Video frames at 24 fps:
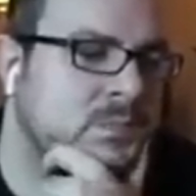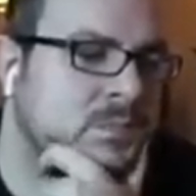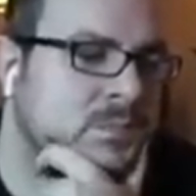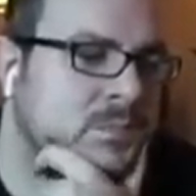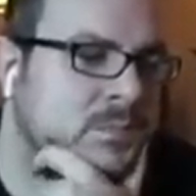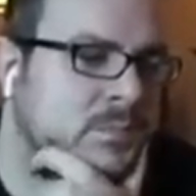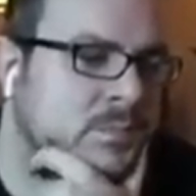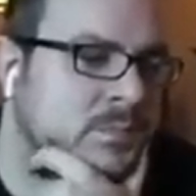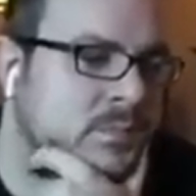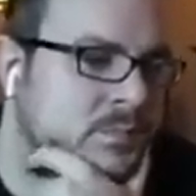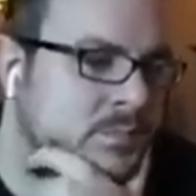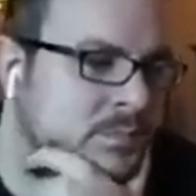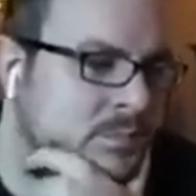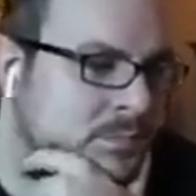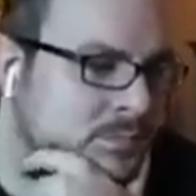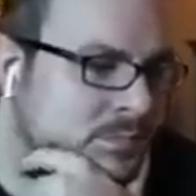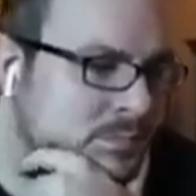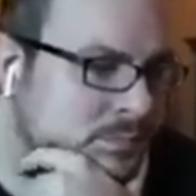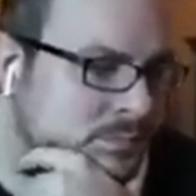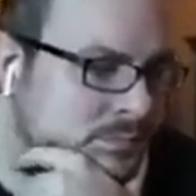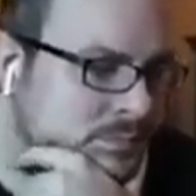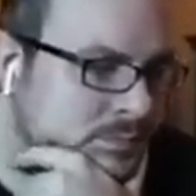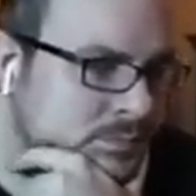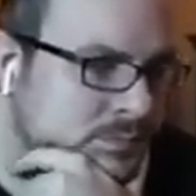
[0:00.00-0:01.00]

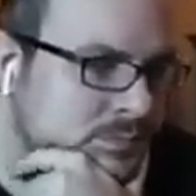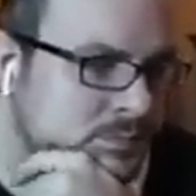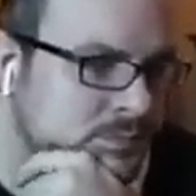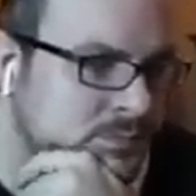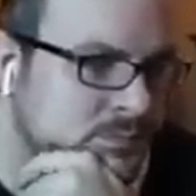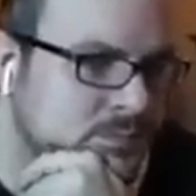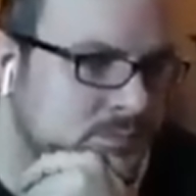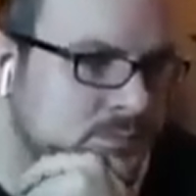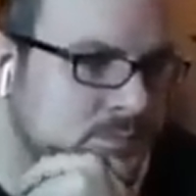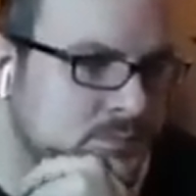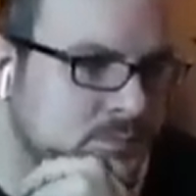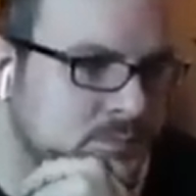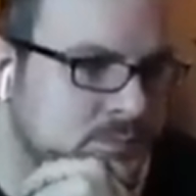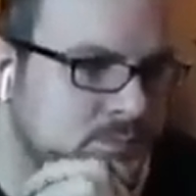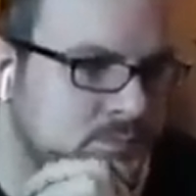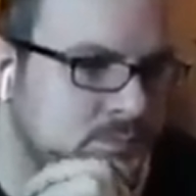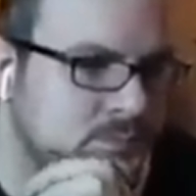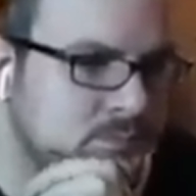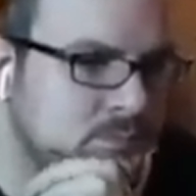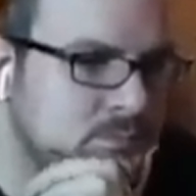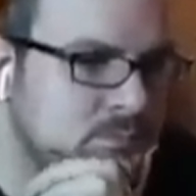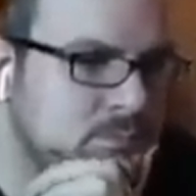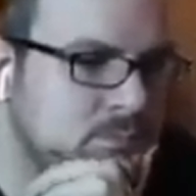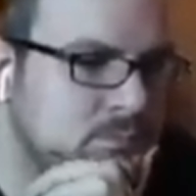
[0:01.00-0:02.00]

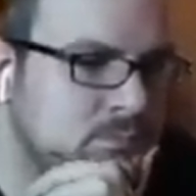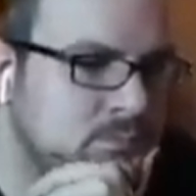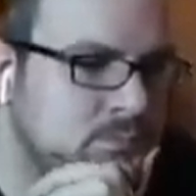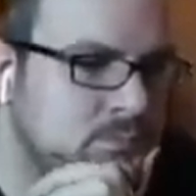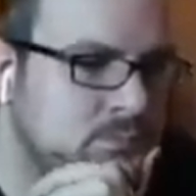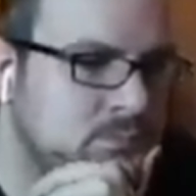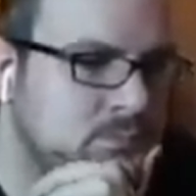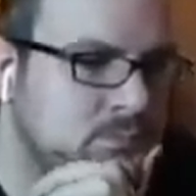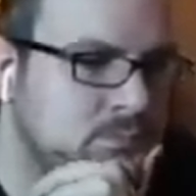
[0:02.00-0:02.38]
(no one is talking)